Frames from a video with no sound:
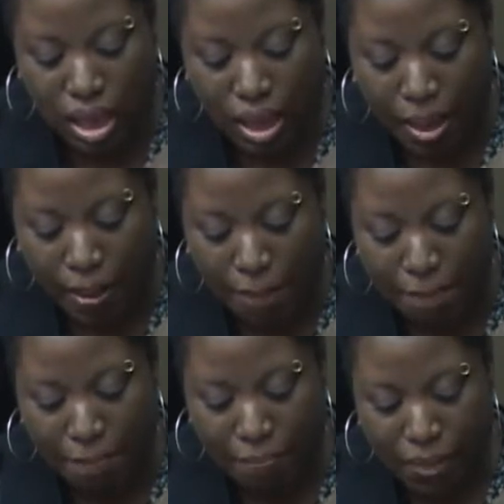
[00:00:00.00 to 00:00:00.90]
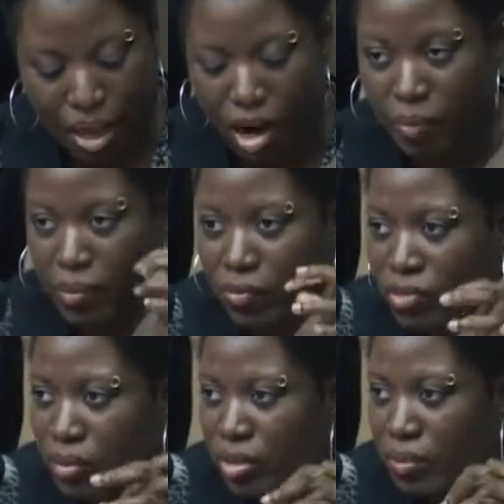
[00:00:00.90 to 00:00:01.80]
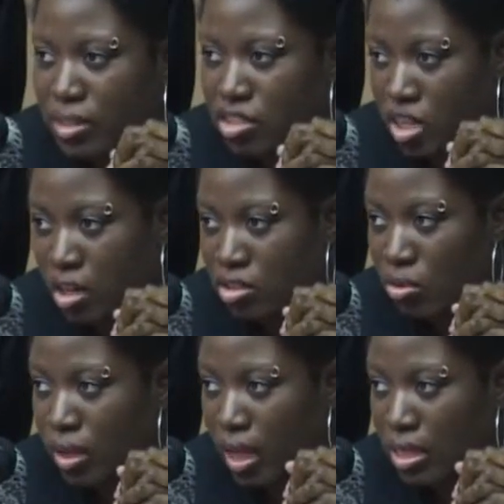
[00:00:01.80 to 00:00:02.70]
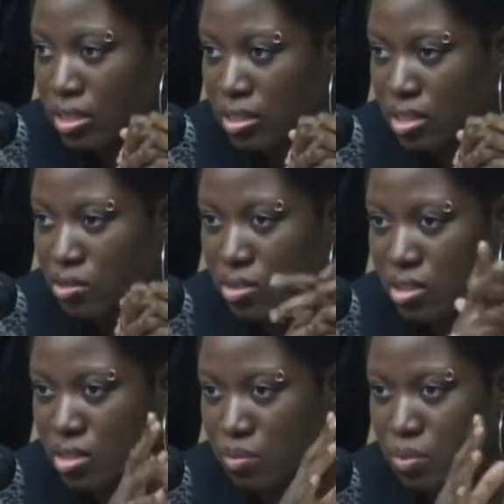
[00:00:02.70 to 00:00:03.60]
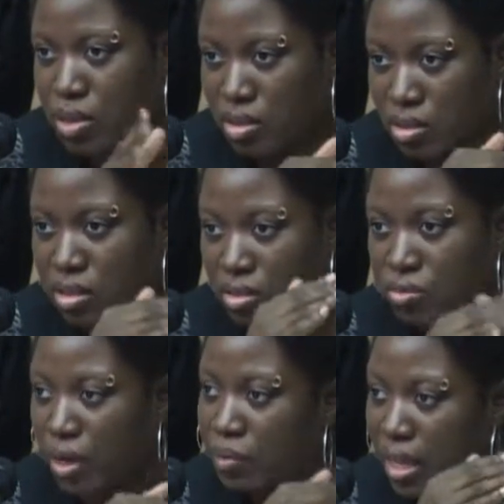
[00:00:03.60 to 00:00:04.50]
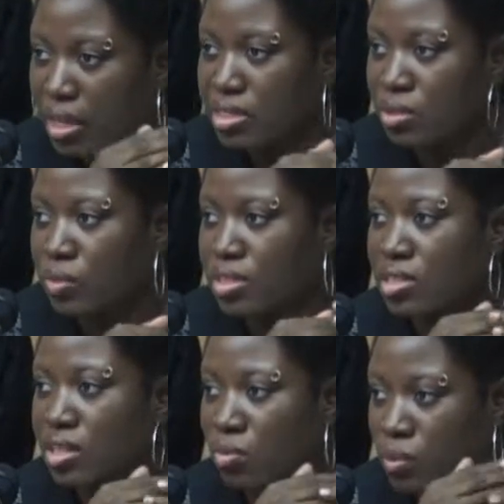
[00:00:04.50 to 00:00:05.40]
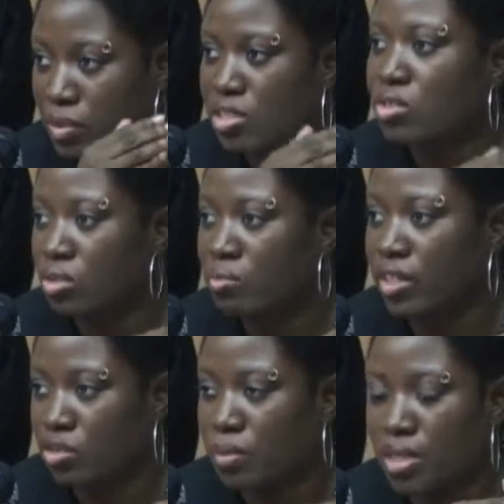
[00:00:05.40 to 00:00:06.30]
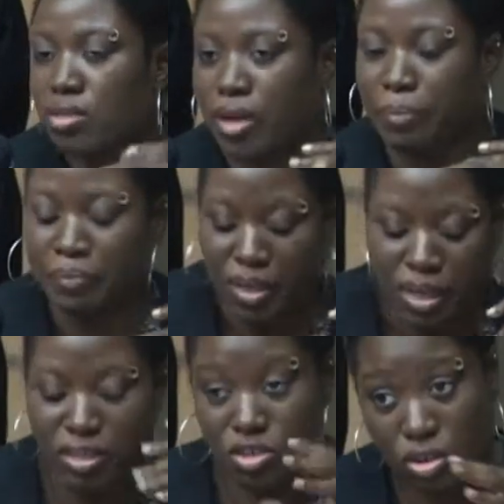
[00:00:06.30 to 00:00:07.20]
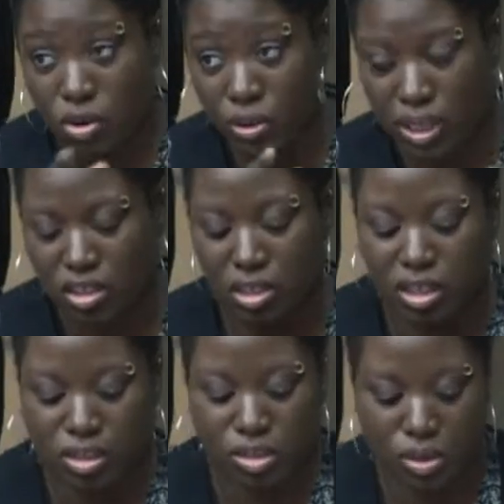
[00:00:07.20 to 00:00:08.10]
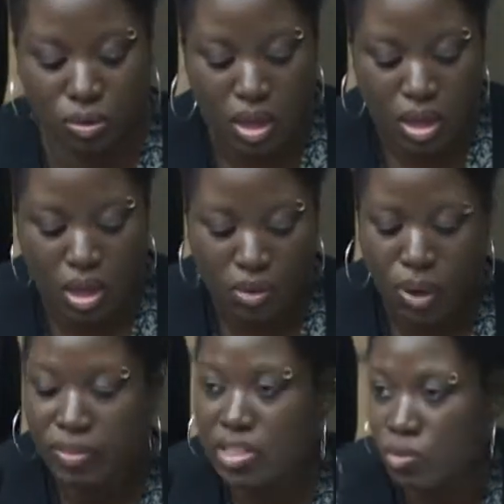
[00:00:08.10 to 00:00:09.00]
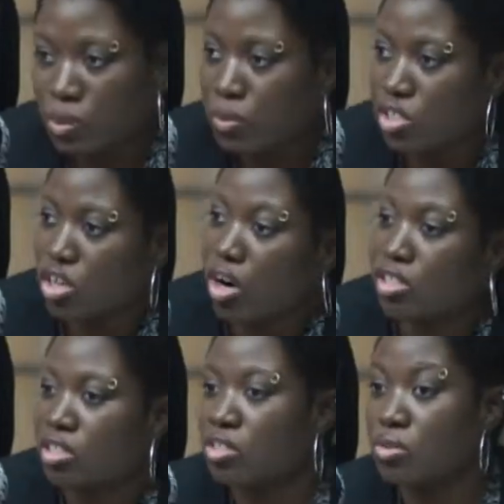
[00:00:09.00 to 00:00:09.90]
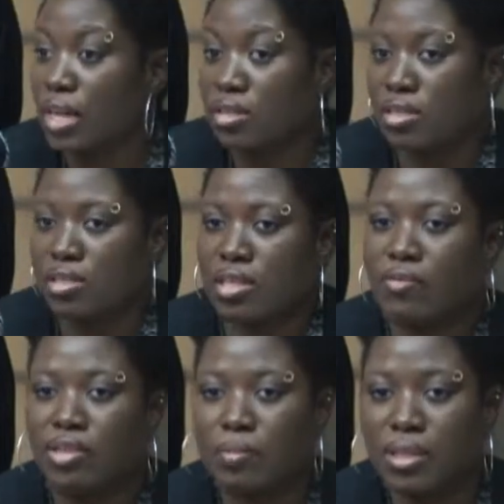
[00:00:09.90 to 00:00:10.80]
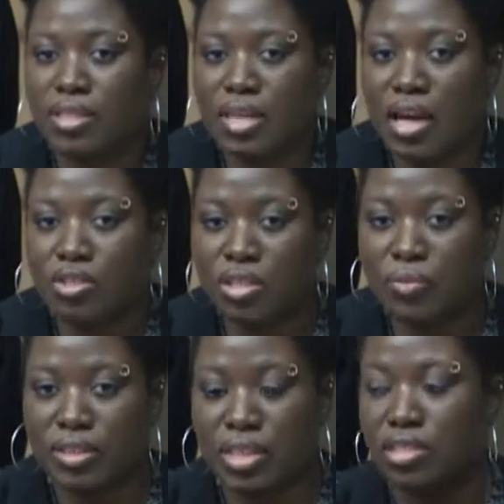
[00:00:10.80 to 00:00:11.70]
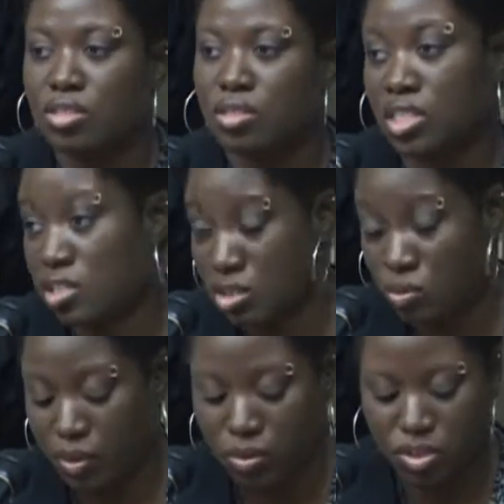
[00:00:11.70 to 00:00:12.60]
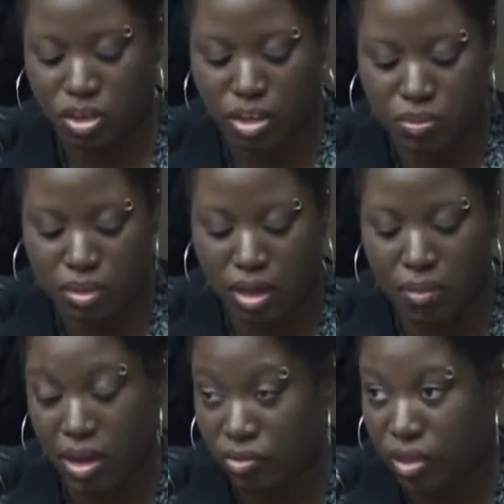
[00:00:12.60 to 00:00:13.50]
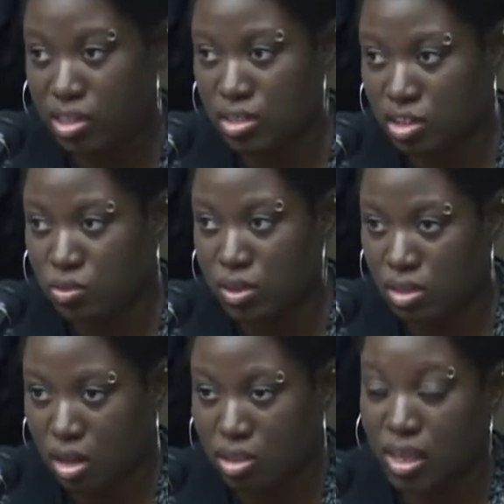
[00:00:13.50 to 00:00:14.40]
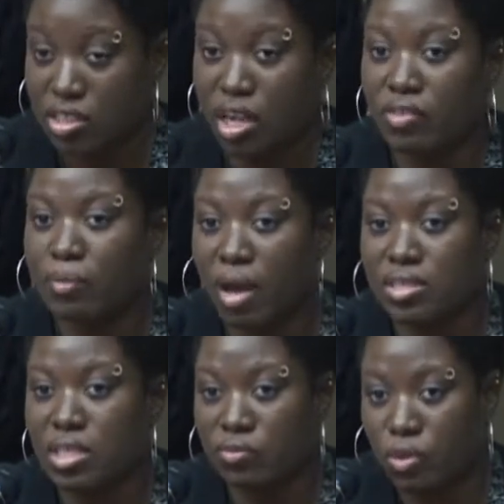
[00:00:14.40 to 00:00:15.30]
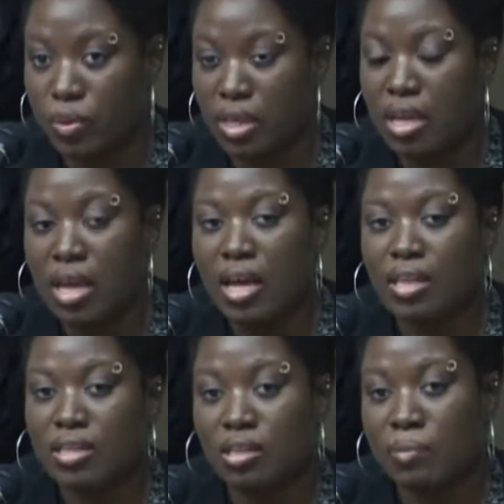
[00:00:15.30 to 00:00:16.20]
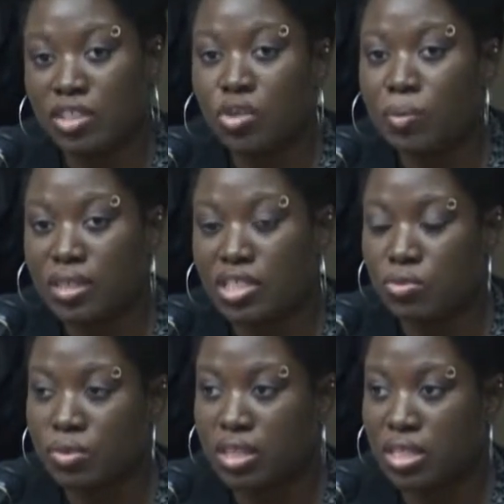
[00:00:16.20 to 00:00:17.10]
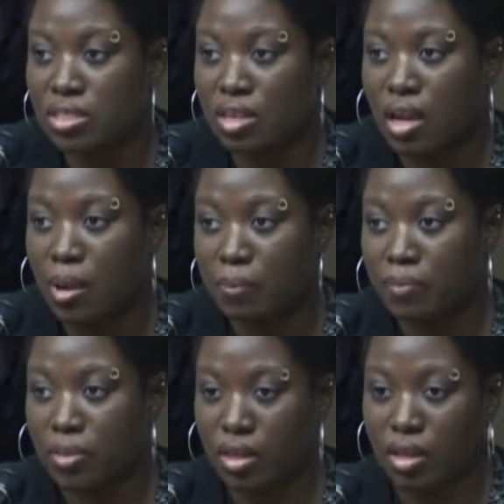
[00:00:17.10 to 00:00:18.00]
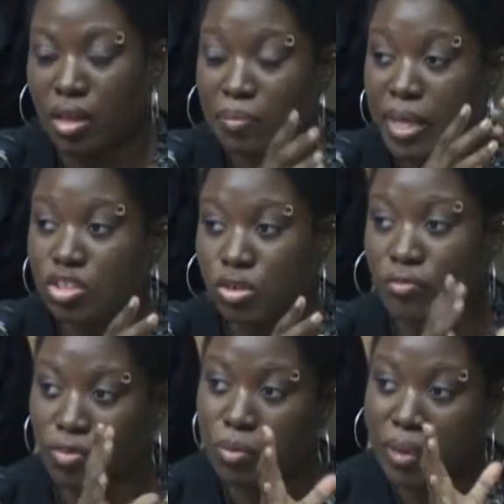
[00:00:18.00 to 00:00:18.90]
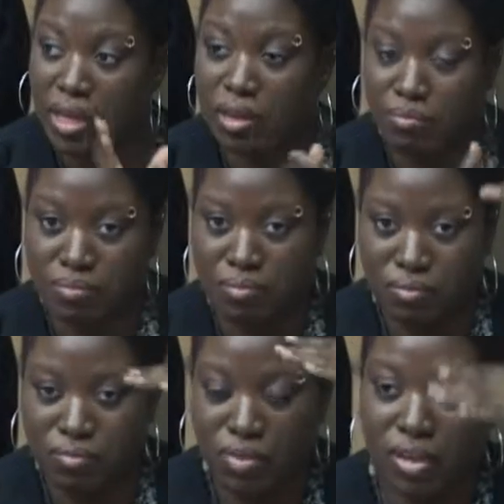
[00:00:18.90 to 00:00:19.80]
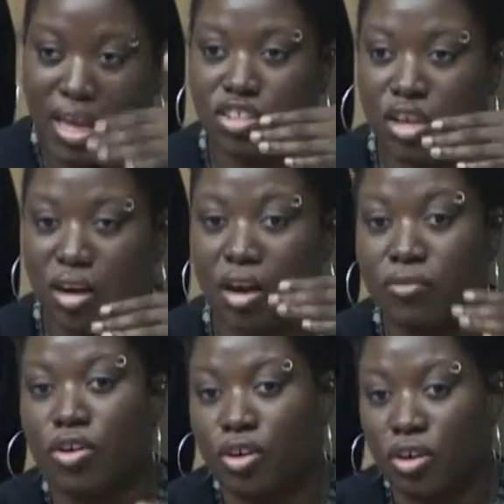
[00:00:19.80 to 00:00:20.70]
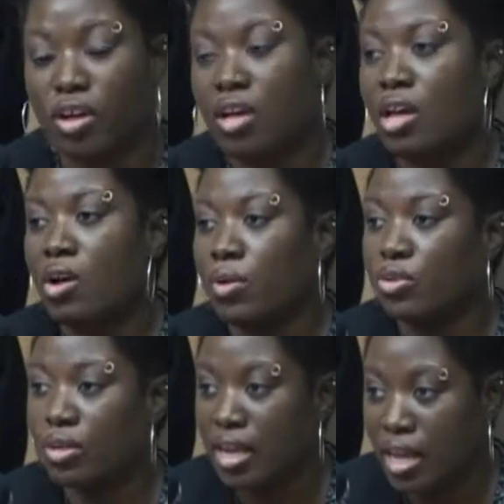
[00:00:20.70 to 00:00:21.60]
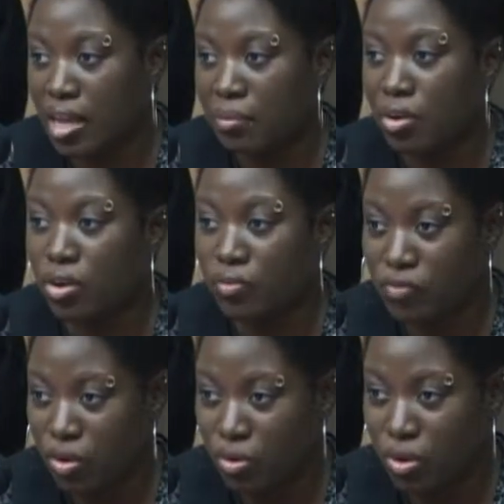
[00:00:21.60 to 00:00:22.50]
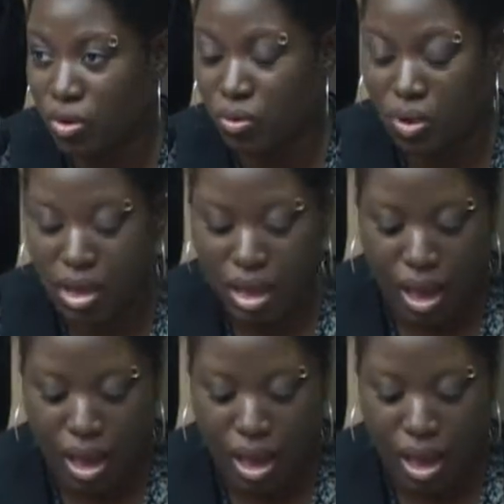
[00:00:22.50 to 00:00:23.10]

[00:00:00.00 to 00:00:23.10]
Are people familiar with the Jane Doe case? This was the rape case, and was a woman sued Metro Police? Okay, because there's a correlation here. So when this woman was charged in 2007, the police actually released, this is the woman who was charged with aggravated sexual assault, an HIV-positive woman. The Metro Police released a picture, a full headshot of her with her name, her photo,